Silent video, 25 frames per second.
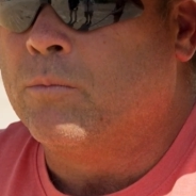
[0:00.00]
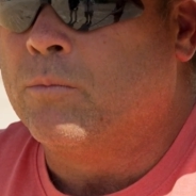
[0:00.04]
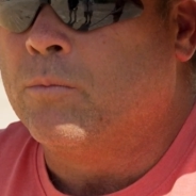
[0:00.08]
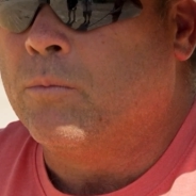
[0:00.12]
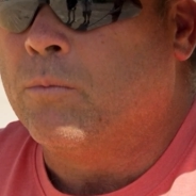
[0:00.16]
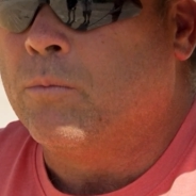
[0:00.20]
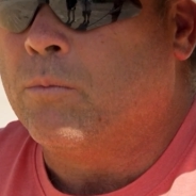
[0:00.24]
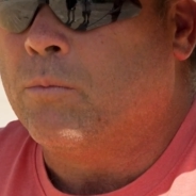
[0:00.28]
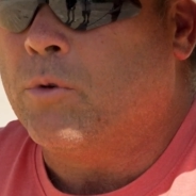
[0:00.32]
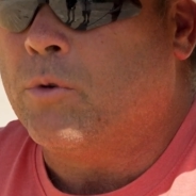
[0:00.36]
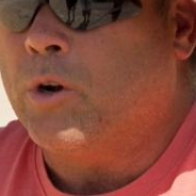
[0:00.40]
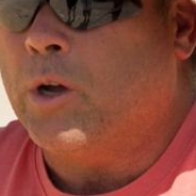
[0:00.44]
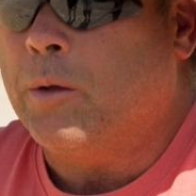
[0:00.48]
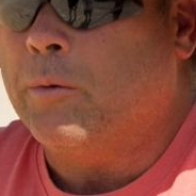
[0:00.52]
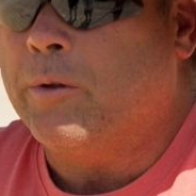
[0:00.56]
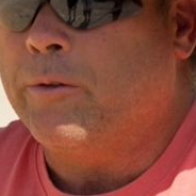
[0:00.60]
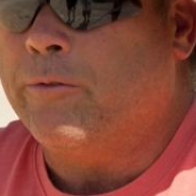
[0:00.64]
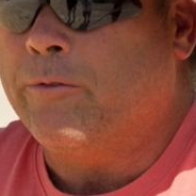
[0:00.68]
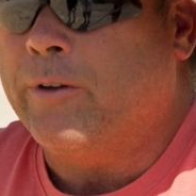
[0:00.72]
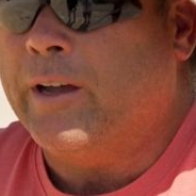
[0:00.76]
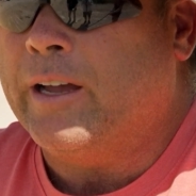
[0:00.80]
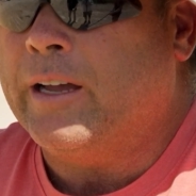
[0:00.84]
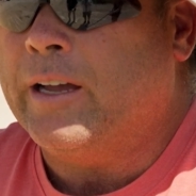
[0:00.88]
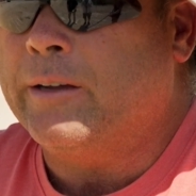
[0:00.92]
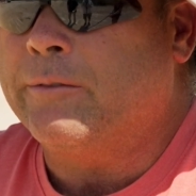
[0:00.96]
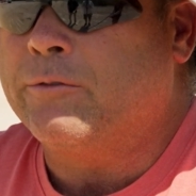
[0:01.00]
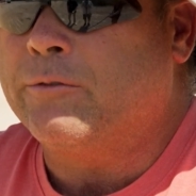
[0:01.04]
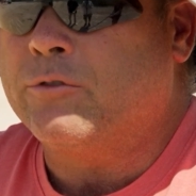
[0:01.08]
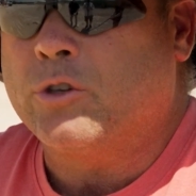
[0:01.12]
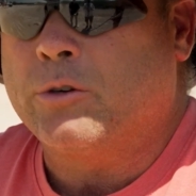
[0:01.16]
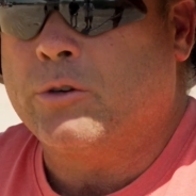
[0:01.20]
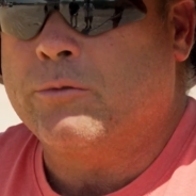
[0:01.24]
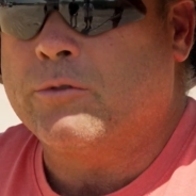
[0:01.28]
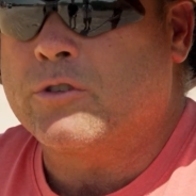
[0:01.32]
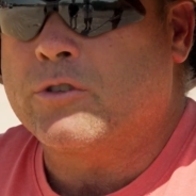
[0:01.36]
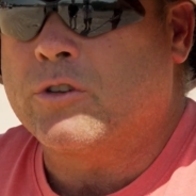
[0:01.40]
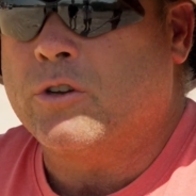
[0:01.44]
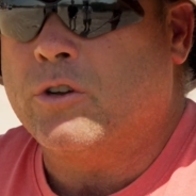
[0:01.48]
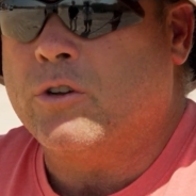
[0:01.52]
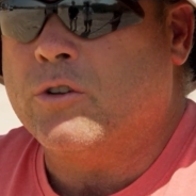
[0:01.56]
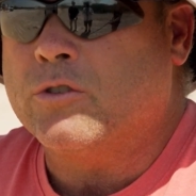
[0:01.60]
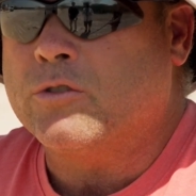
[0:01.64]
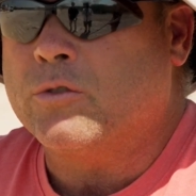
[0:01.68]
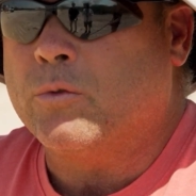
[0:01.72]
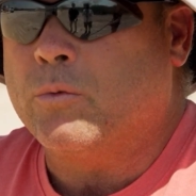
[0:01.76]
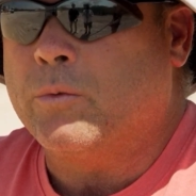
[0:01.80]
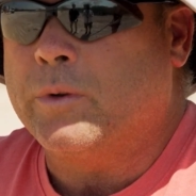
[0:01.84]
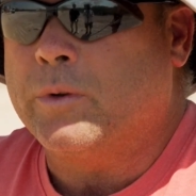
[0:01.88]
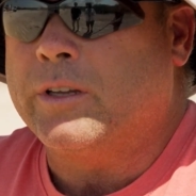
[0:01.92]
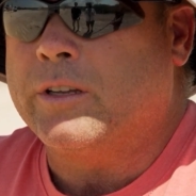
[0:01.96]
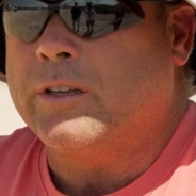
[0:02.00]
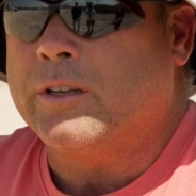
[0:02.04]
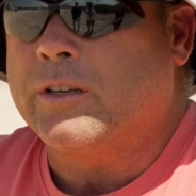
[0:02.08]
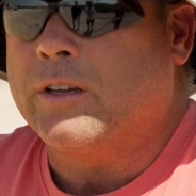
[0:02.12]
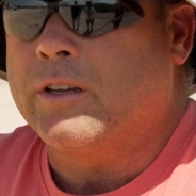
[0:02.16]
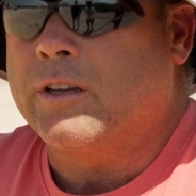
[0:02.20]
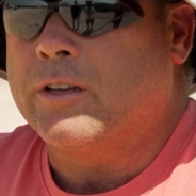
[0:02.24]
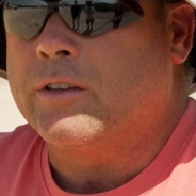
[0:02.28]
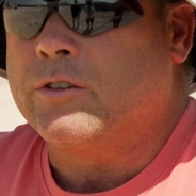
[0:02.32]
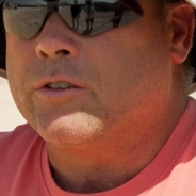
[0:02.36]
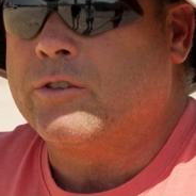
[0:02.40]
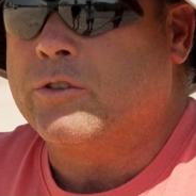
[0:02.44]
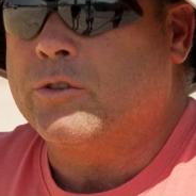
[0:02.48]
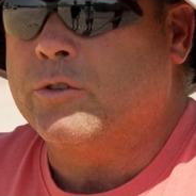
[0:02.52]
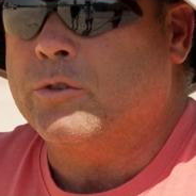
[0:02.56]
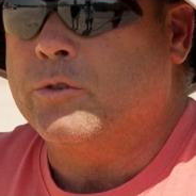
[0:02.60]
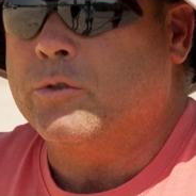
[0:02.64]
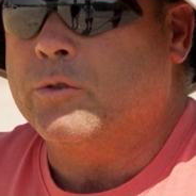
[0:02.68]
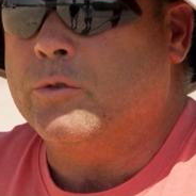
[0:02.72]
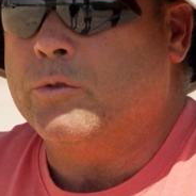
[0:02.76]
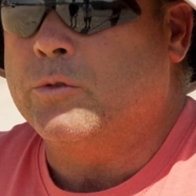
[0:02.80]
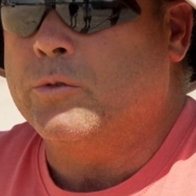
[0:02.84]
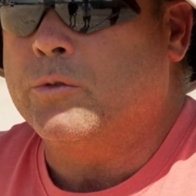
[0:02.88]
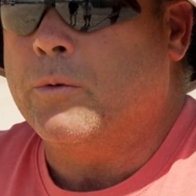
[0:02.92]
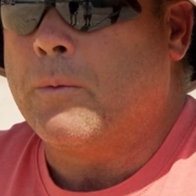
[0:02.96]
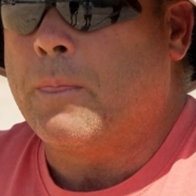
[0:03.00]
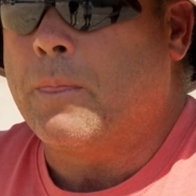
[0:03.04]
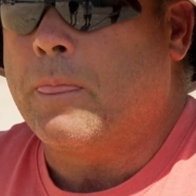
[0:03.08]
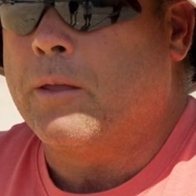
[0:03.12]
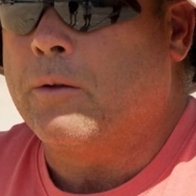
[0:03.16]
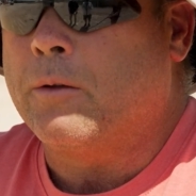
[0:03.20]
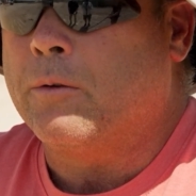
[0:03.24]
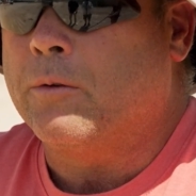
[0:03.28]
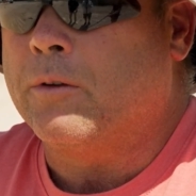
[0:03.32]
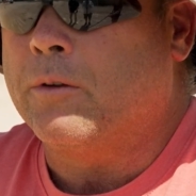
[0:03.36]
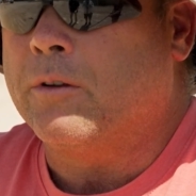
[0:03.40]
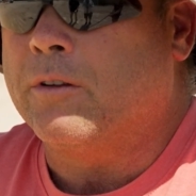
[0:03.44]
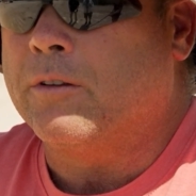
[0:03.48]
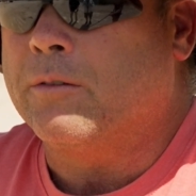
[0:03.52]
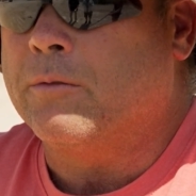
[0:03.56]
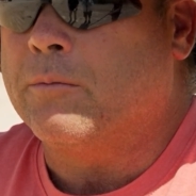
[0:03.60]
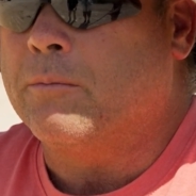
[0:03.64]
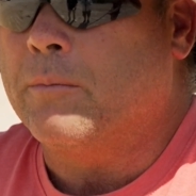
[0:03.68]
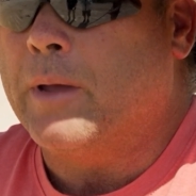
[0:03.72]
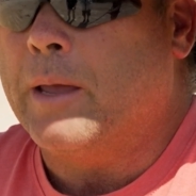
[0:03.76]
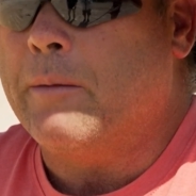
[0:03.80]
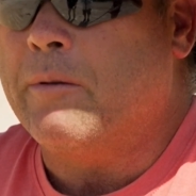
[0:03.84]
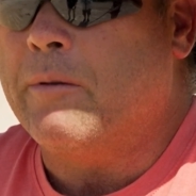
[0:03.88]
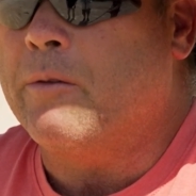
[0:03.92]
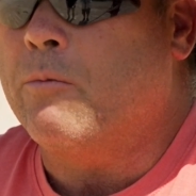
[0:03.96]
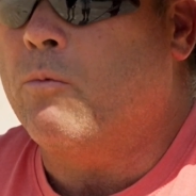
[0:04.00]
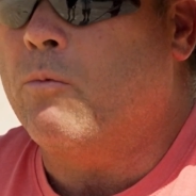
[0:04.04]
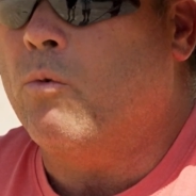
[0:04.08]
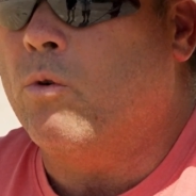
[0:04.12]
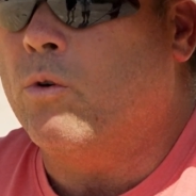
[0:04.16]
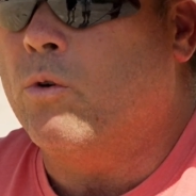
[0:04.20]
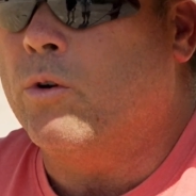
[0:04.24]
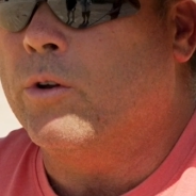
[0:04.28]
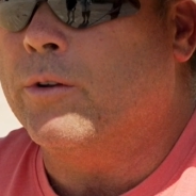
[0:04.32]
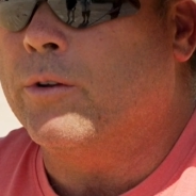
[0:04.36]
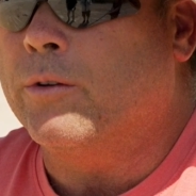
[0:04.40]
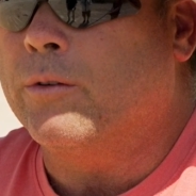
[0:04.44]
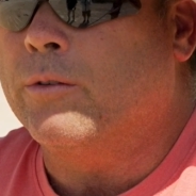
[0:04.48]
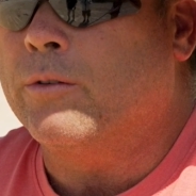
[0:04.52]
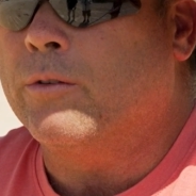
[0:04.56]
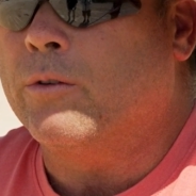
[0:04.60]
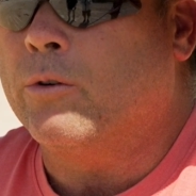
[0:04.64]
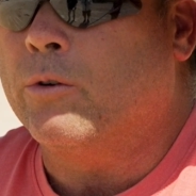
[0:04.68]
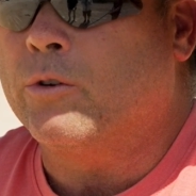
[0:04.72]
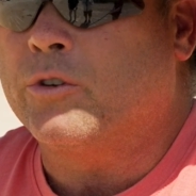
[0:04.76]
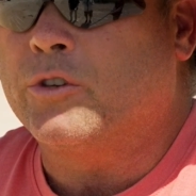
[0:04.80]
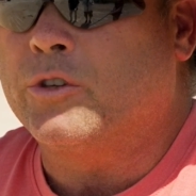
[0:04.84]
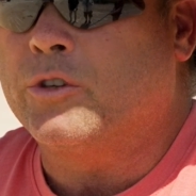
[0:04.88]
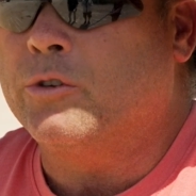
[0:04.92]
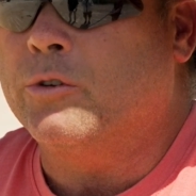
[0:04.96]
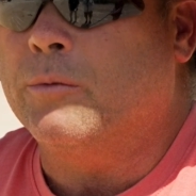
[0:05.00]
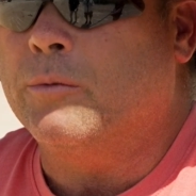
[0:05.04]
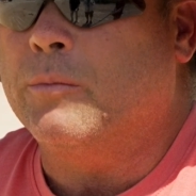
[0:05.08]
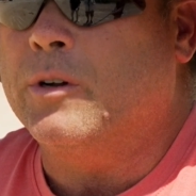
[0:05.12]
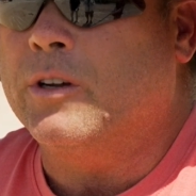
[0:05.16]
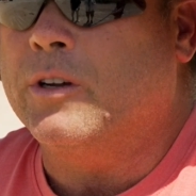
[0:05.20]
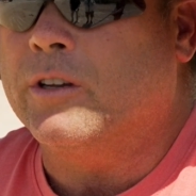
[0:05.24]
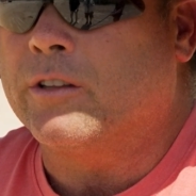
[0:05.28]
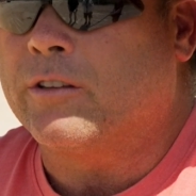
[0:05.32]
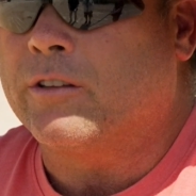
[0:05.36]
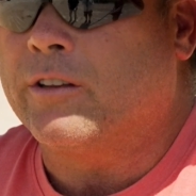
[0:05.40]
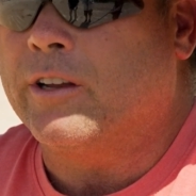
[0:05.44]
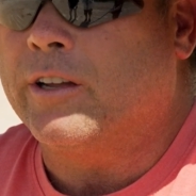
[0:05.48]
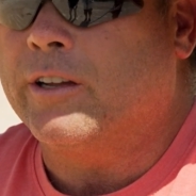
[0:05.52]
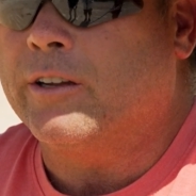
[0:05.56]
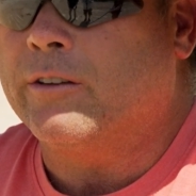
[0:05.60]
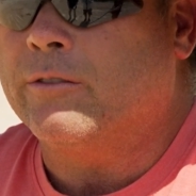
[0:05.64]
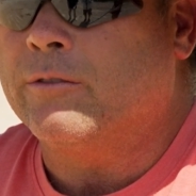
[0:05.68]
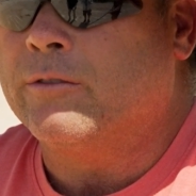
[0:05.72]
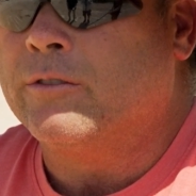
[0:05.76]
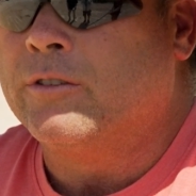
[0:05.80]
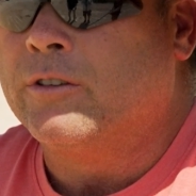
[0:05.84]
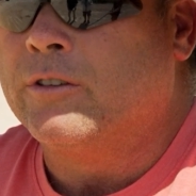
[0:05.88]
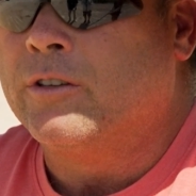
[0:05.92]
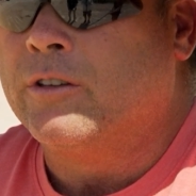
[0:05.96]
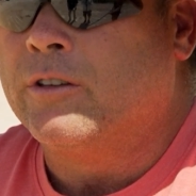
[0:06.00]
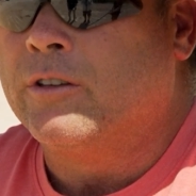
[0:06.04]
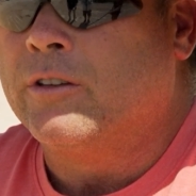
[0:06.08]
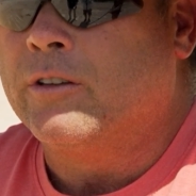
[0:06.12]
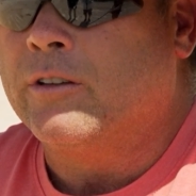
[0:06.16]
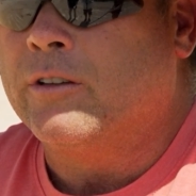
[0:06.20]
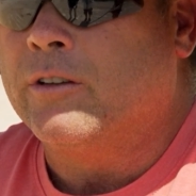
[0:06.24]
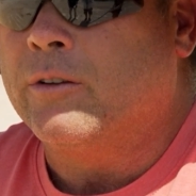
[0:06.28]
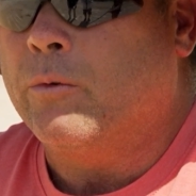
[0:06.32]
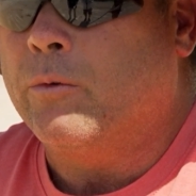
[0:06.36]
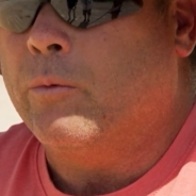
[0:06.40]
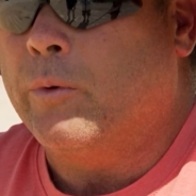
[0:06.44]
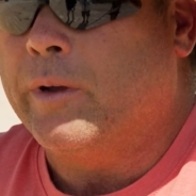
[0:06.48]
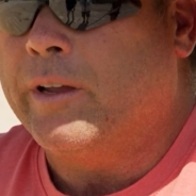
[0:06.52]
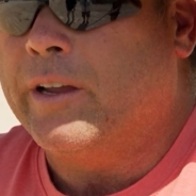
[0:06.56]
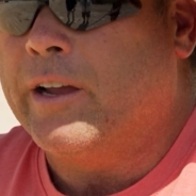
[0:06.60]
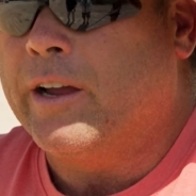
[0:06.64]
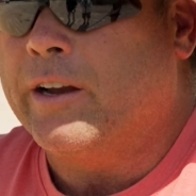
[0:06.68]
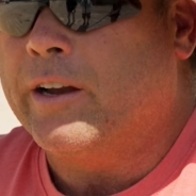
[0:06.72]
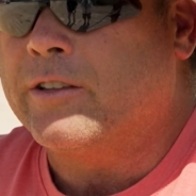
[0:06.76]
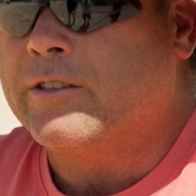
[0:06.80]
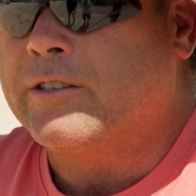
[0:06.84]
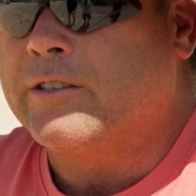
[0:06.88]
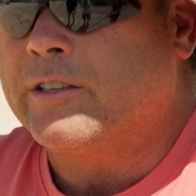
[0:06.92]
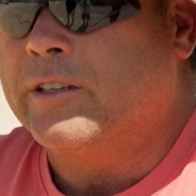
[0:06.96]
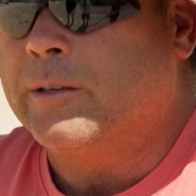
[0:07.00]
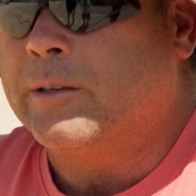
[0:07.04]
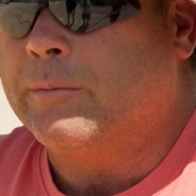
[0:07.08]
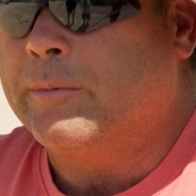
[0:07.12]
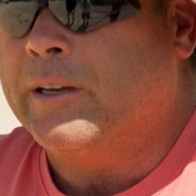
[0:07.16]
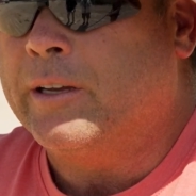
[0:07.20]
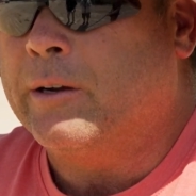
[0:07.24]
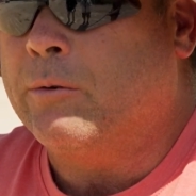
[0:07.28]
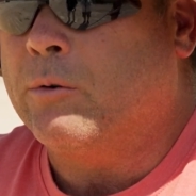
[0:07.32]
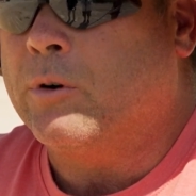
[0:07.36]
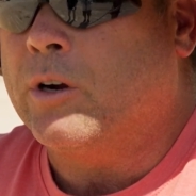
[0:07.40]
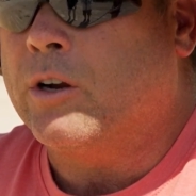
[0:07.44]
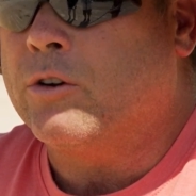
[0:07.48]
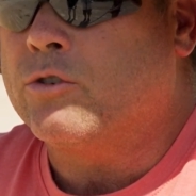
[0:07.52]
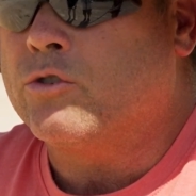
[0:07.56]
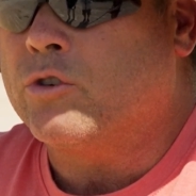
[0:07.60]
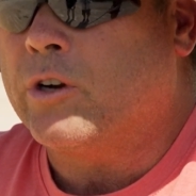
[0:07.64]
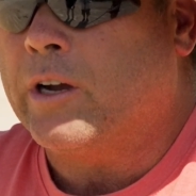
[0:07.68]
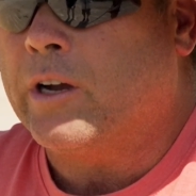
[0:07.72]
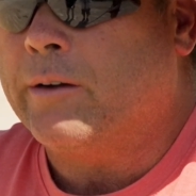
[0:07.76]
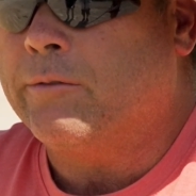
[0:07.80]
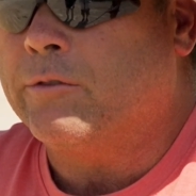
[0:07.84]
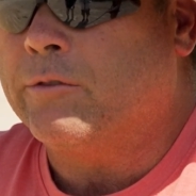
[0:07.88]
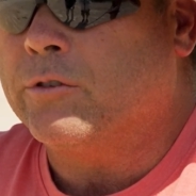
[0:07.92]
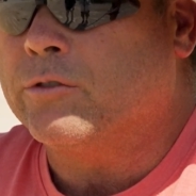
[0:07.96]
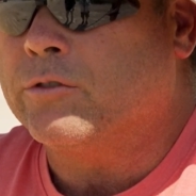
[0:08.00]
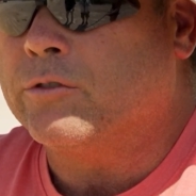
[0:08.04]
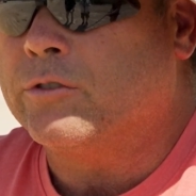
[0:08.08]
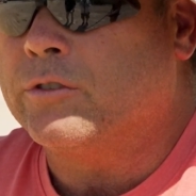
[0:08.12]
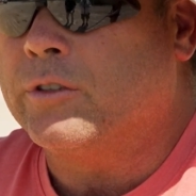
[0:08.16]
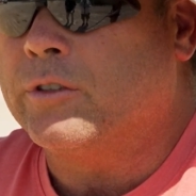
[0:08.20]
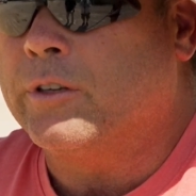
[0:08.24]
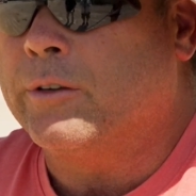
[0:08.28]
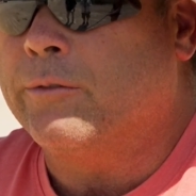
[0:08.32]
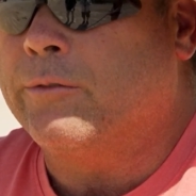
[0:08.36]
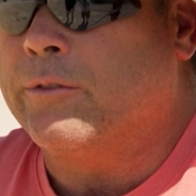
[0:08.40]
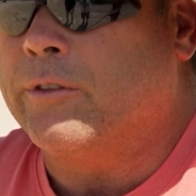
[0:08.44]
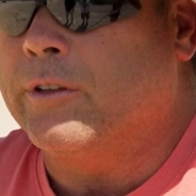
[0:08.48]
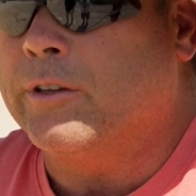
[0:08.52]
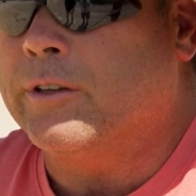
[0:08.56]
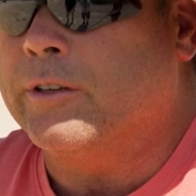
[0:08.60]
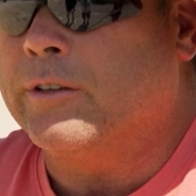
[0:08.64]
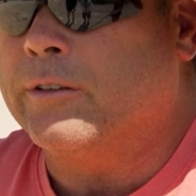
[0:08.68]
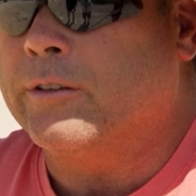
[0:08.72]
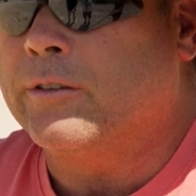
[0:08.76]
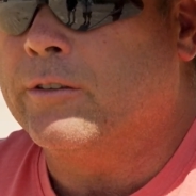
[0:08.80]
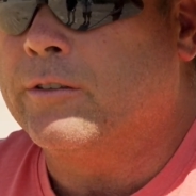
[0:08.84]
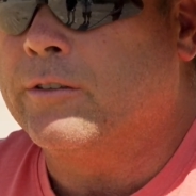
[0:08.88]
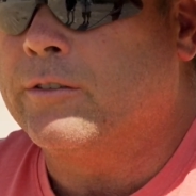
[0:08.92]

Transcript: probably five service calls a week to maybe one or two a month now. We got it set up now where our drivers, if the